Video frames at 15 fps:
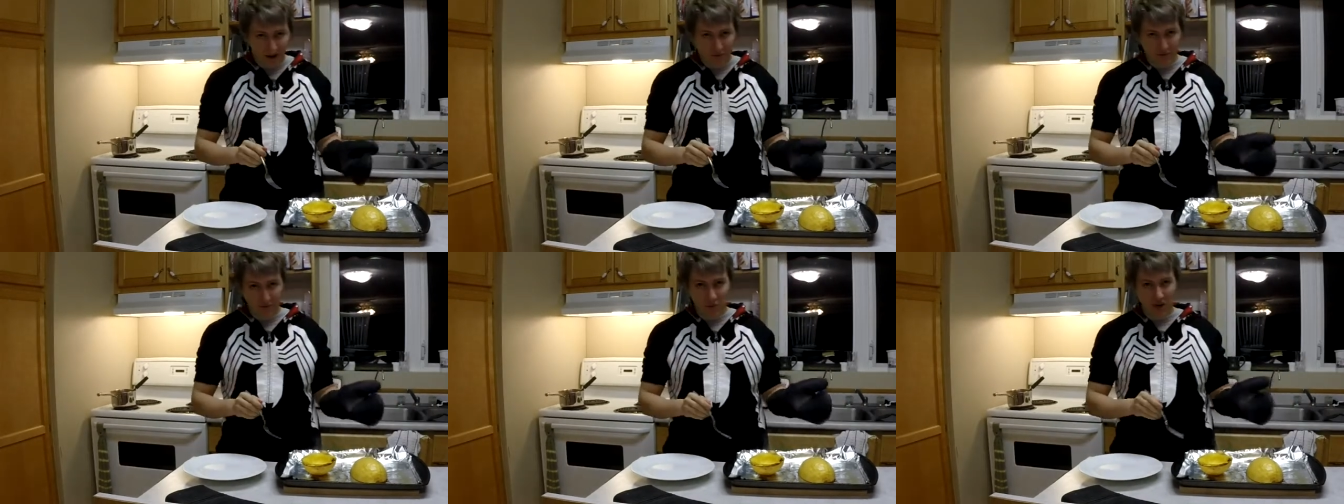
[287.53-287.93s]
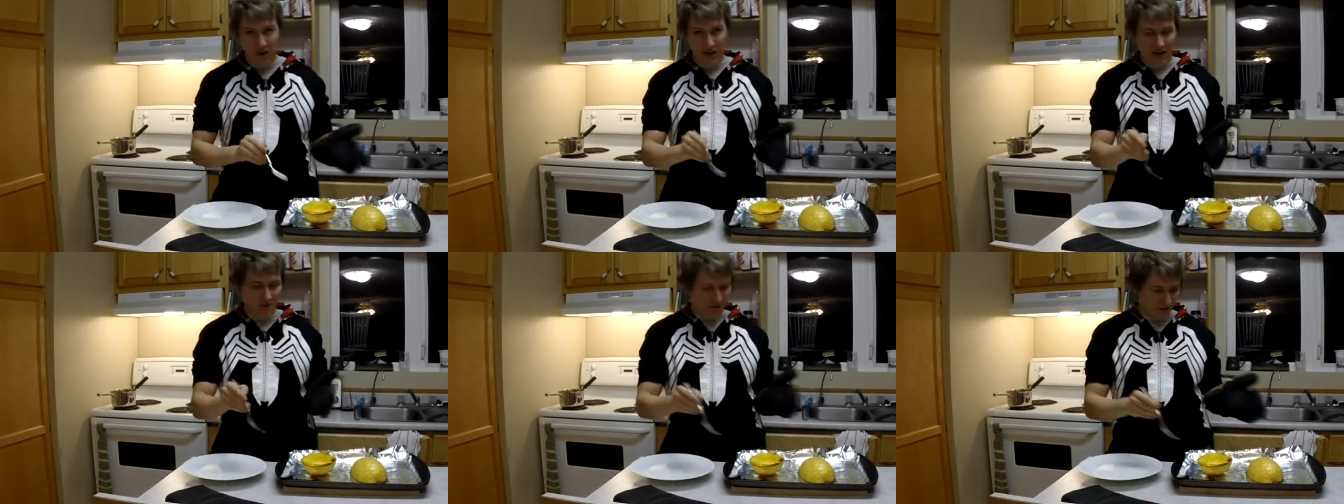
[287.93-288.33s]
You might
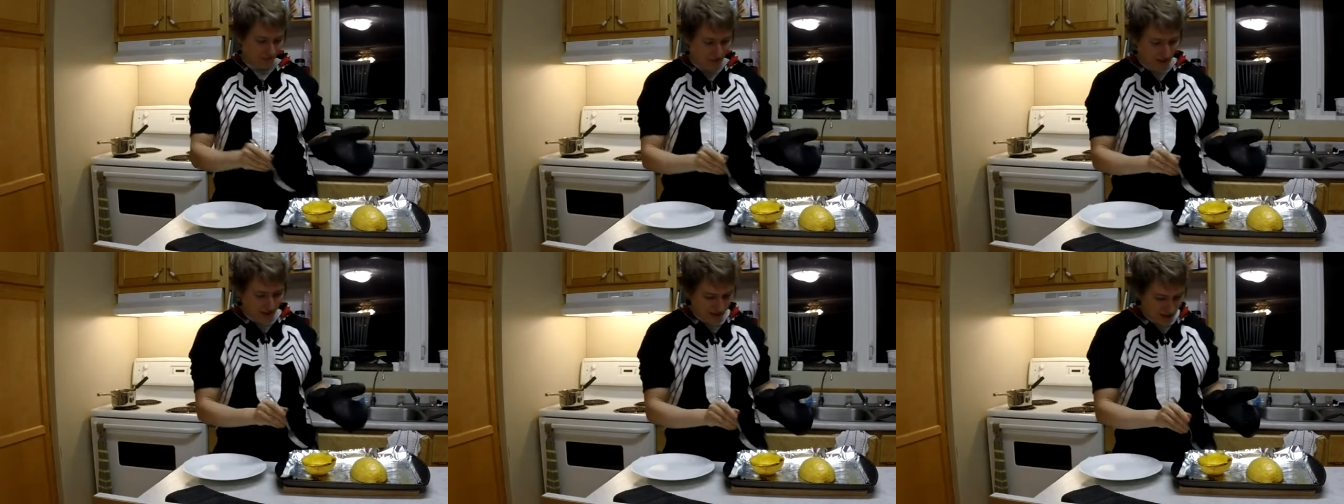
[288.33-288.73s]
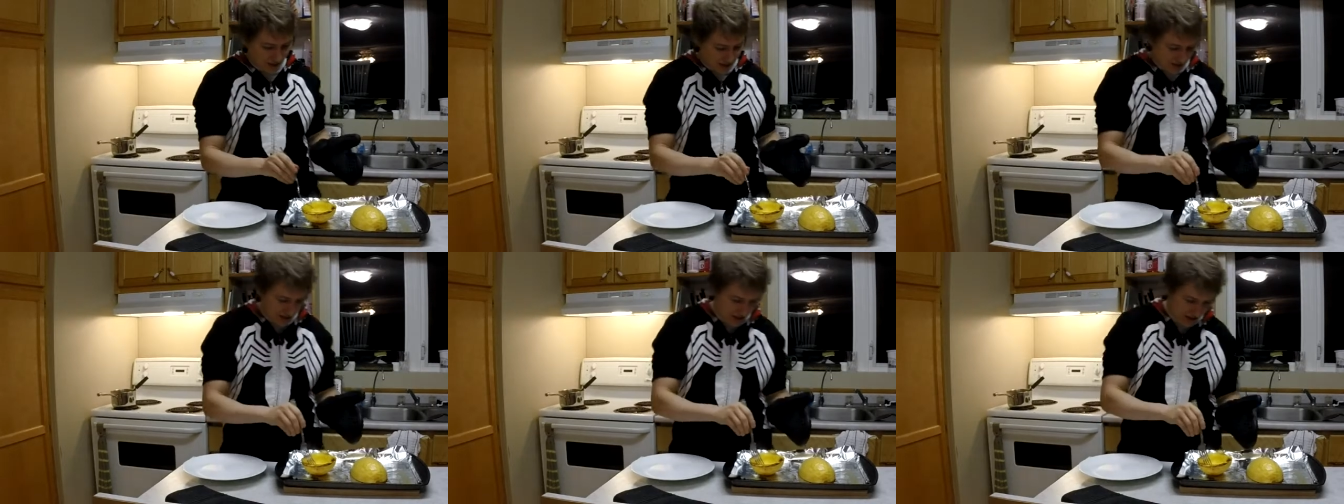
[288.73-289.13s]
have some
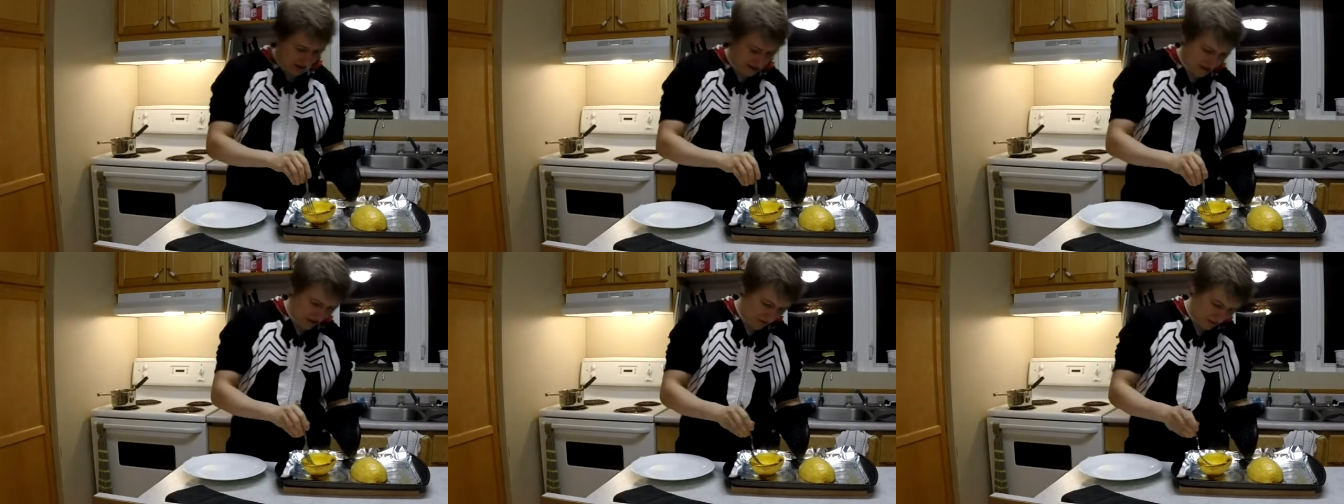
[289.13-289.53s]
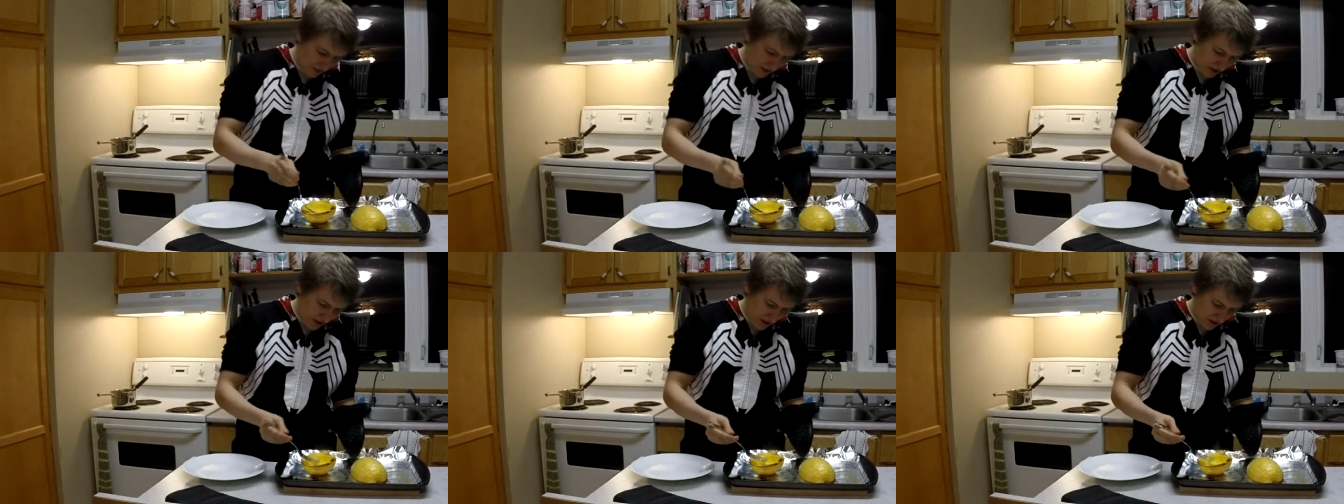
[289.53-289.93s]
seeds that got
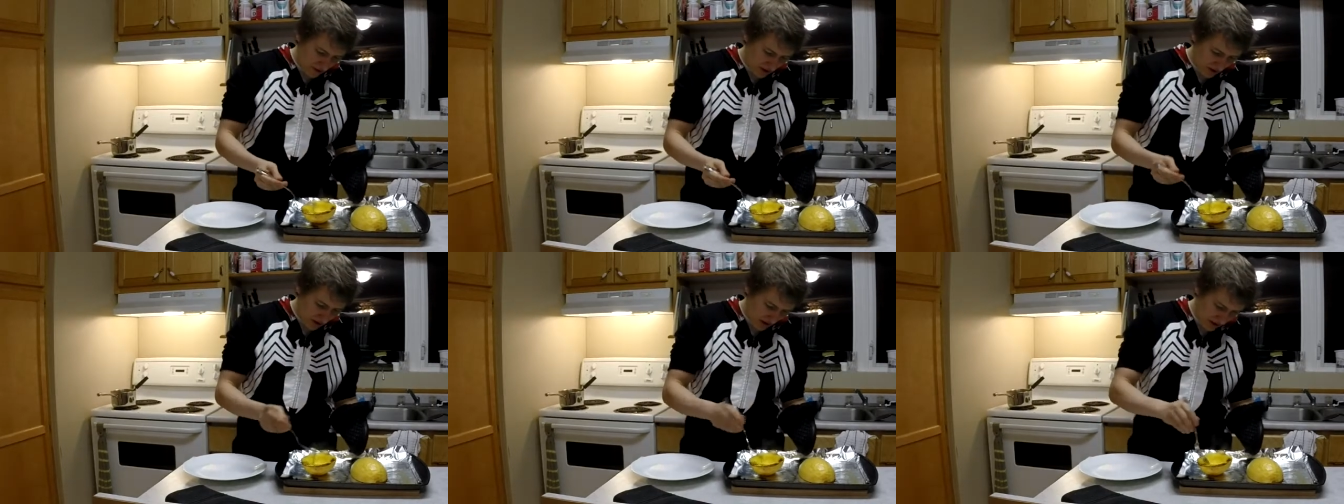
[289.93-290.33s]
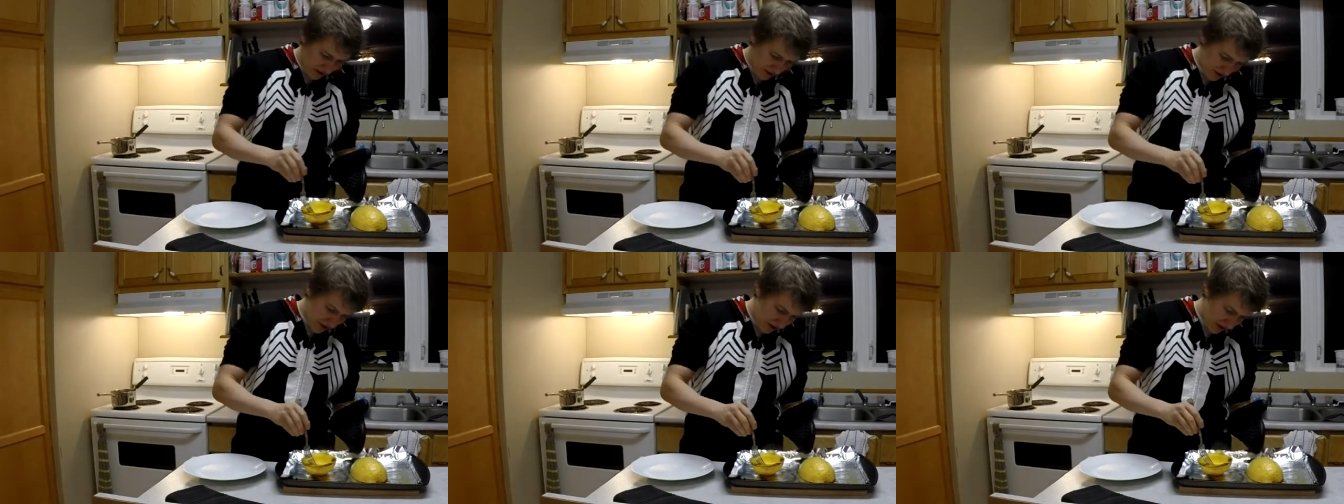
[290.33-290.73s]
forgotten about. I
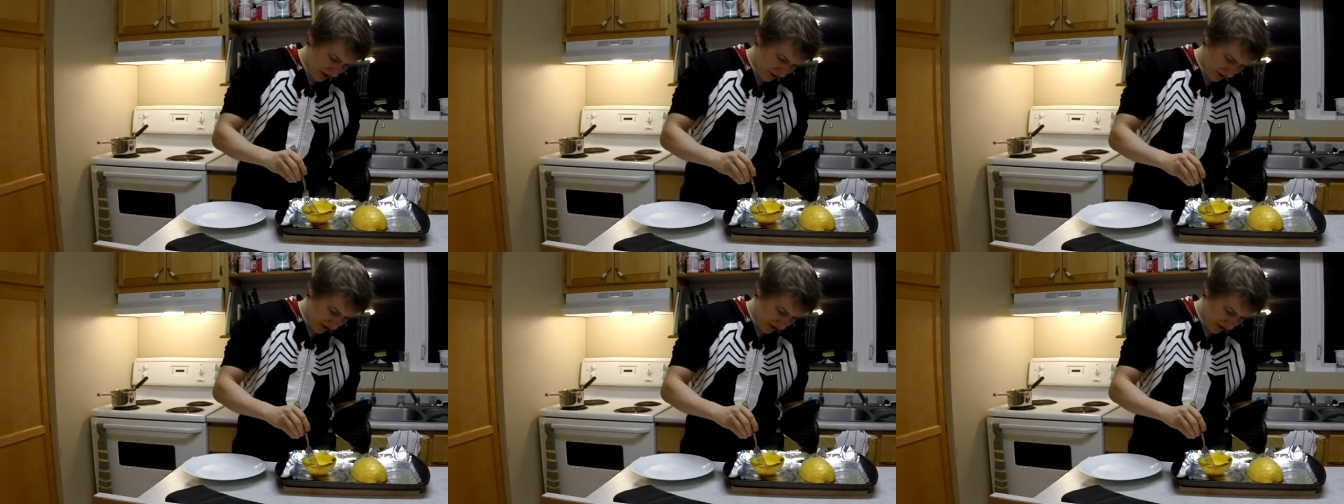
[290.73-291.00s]
do here. I've